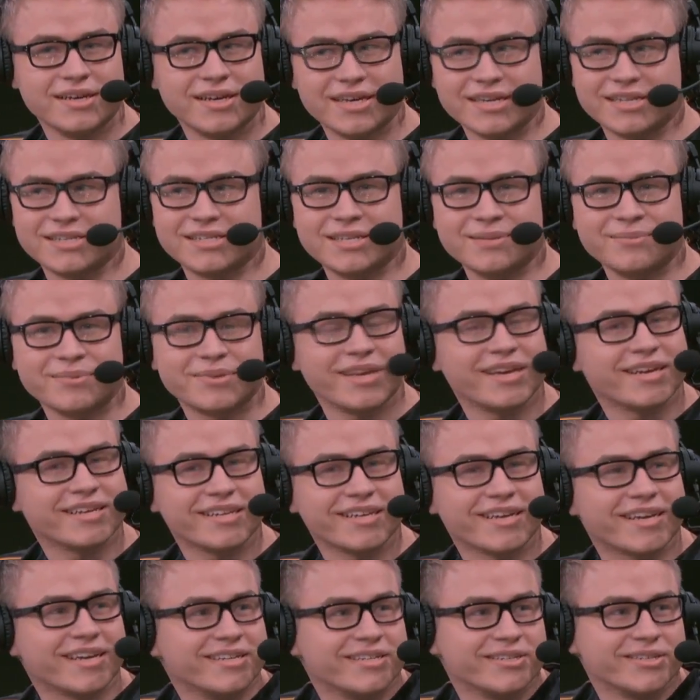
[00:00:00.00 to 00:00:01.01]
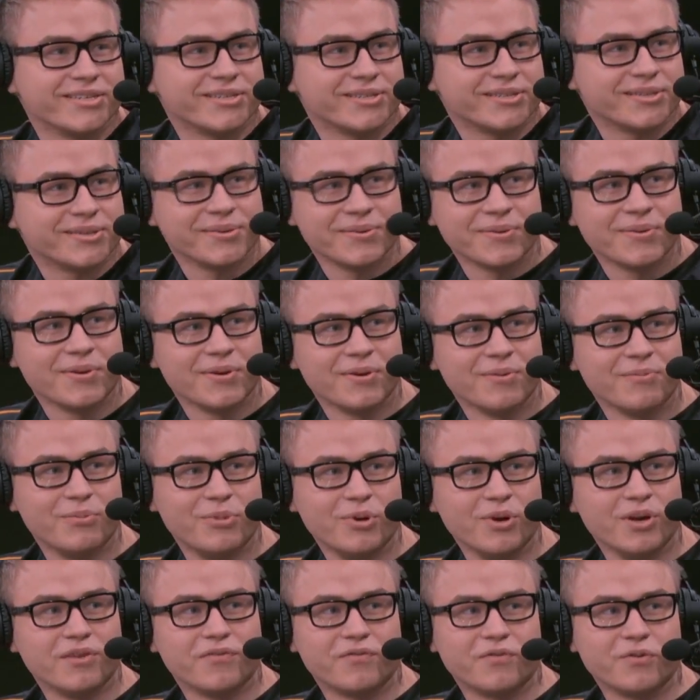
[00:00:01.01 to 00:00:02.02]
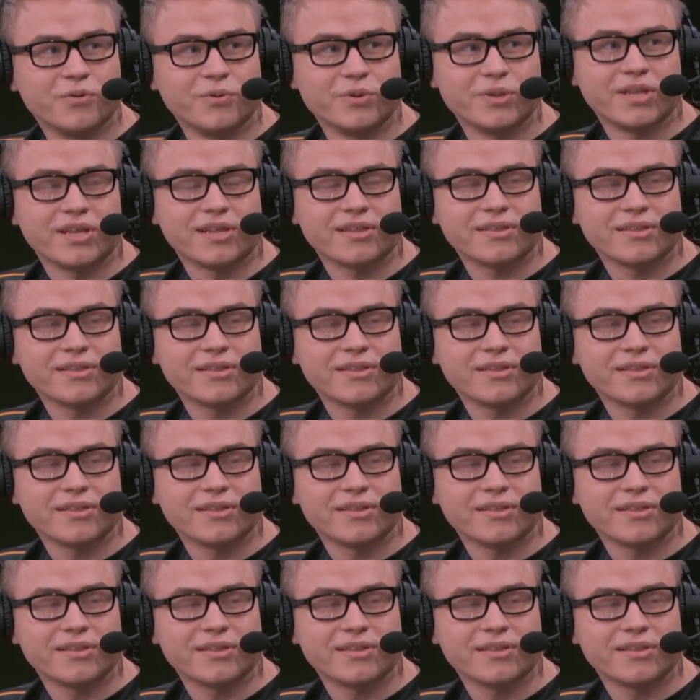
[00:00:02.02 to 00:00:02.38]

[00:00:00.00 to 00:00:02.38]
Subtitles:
seems like they can just pull it through with that.